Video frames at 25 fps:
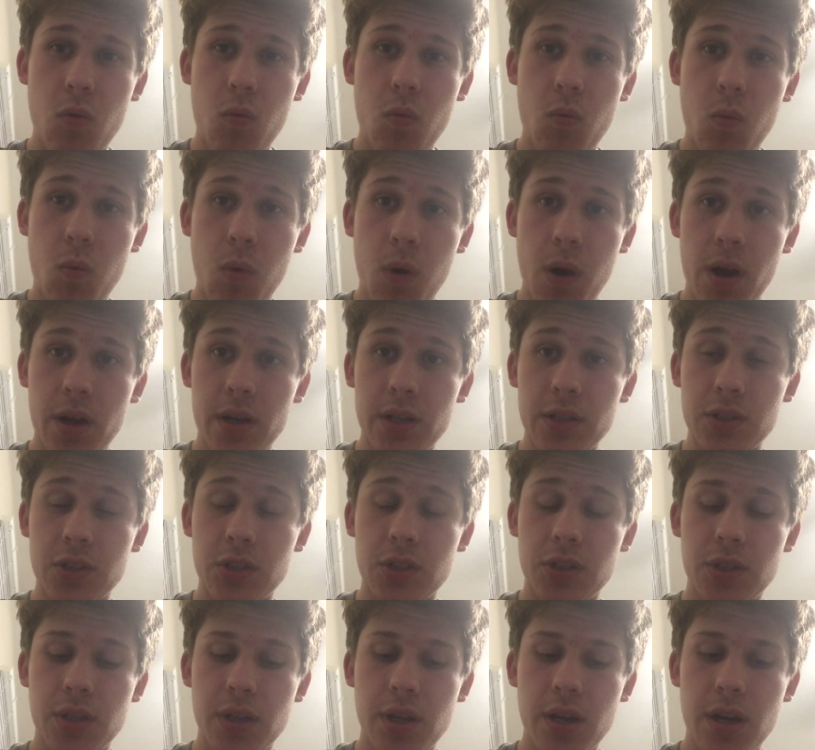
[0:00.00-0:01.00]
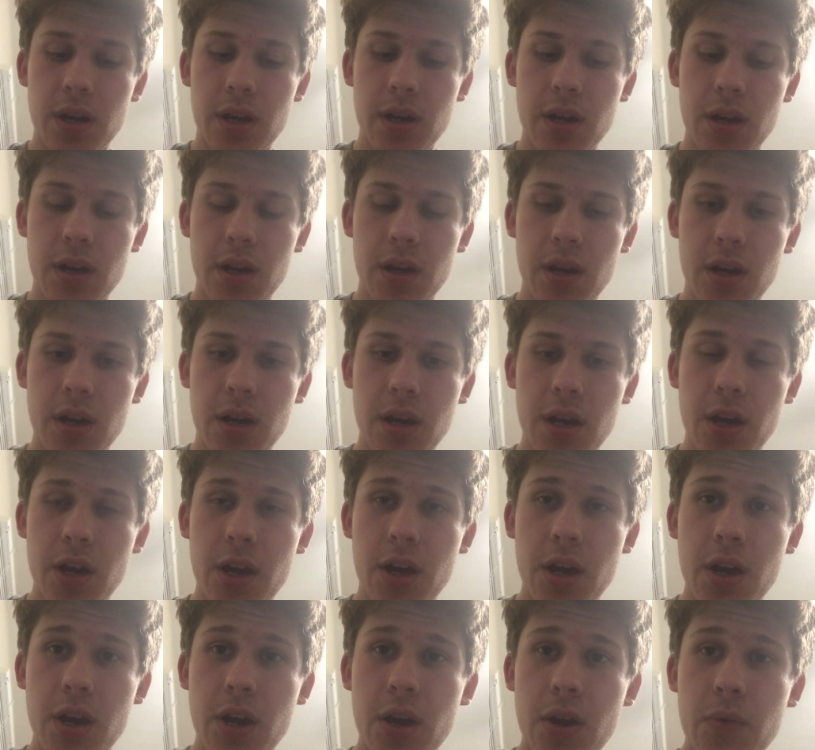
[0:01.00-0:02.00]
was
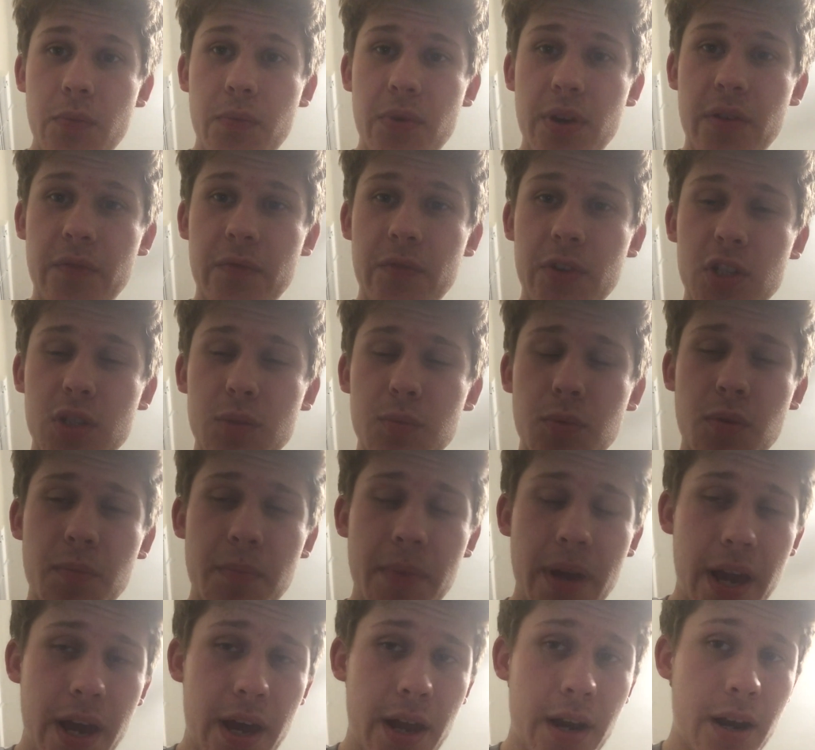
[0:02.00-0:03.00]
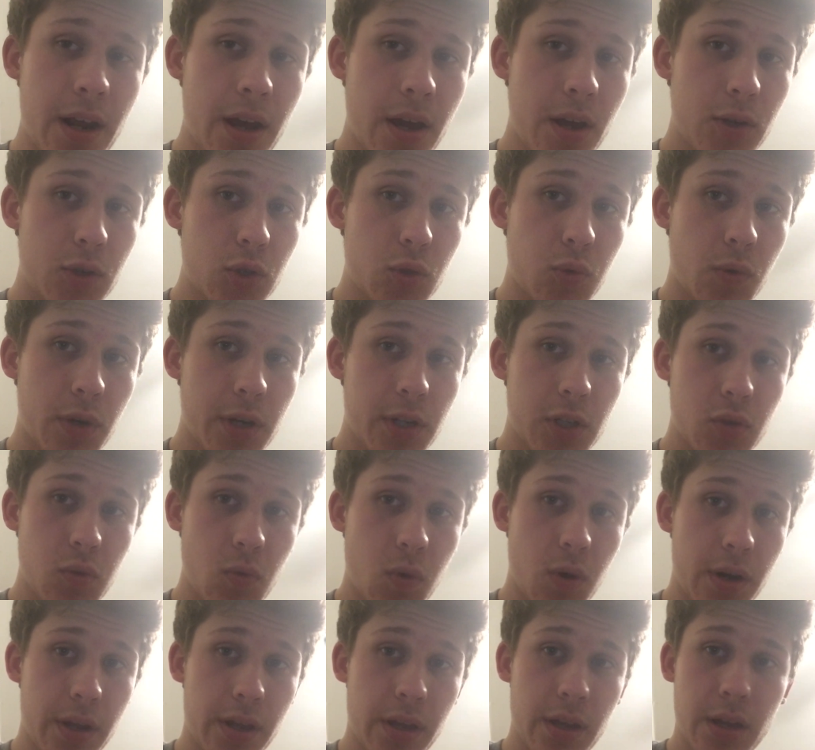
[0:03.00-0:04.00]
The Invisible Man
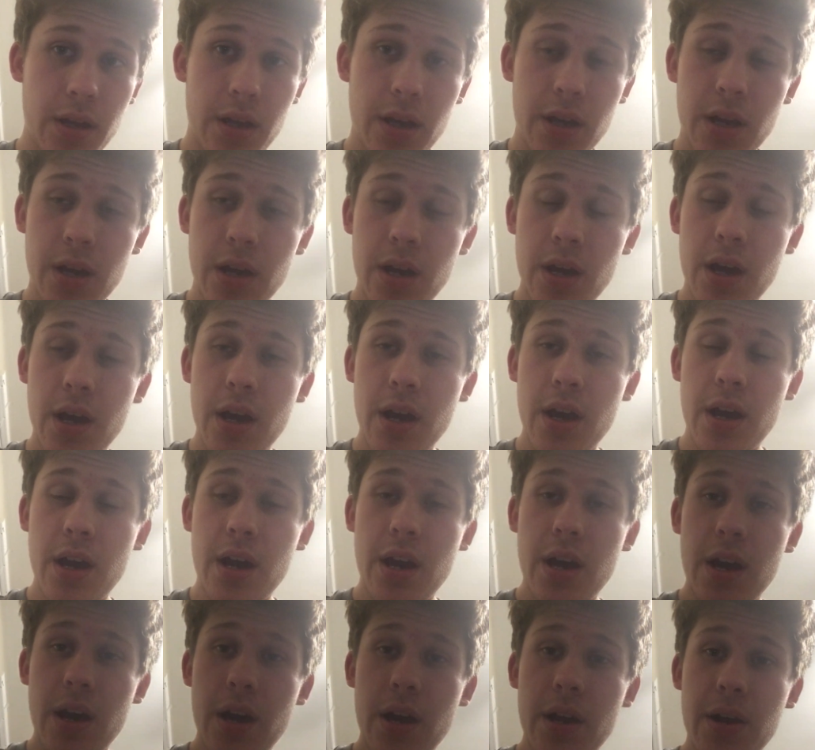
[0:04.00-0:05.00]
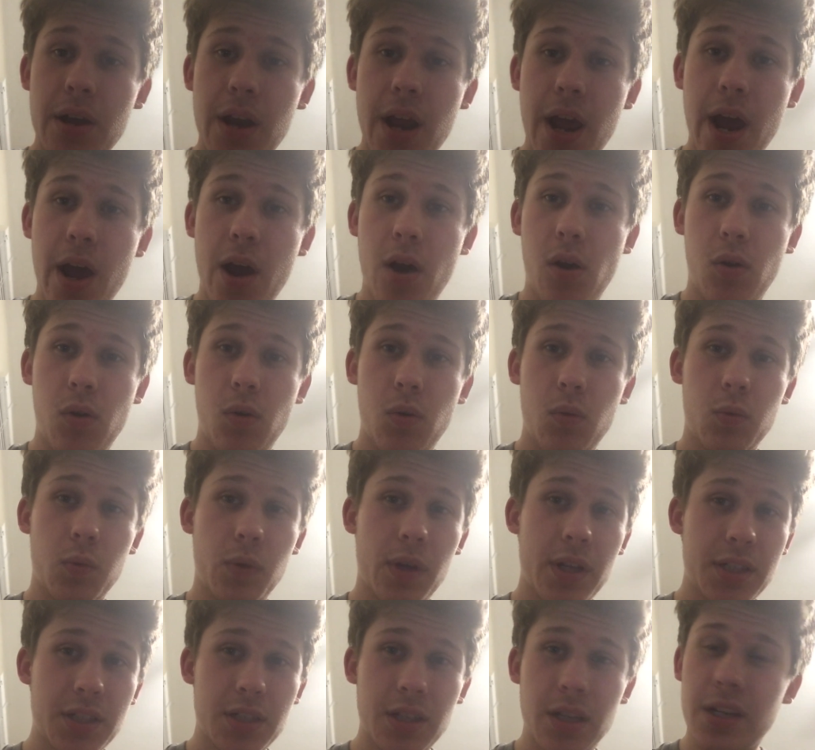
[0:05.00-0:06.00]
2020. Now,
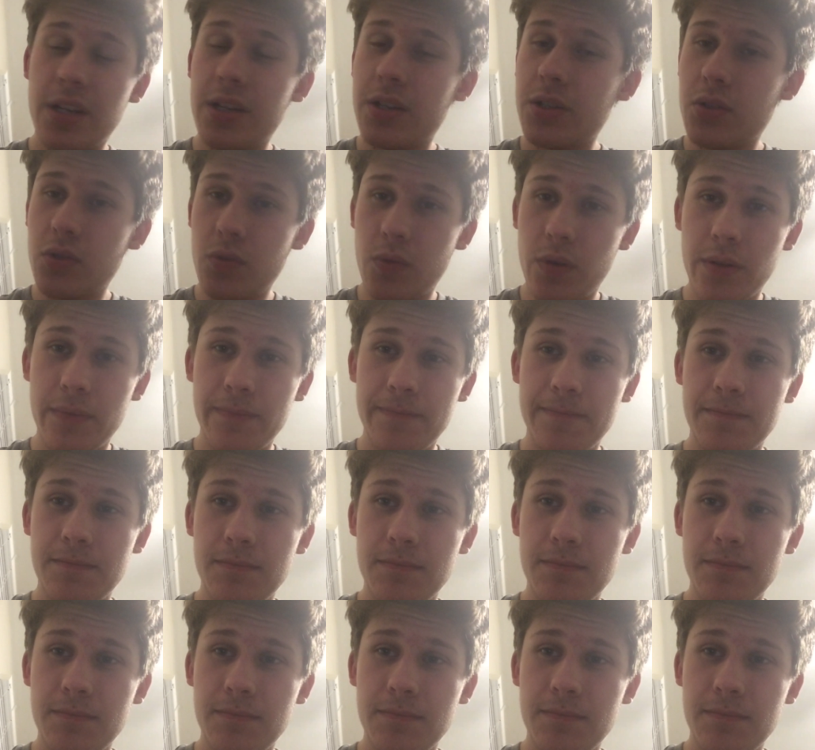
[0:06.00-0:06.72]
let's get into it.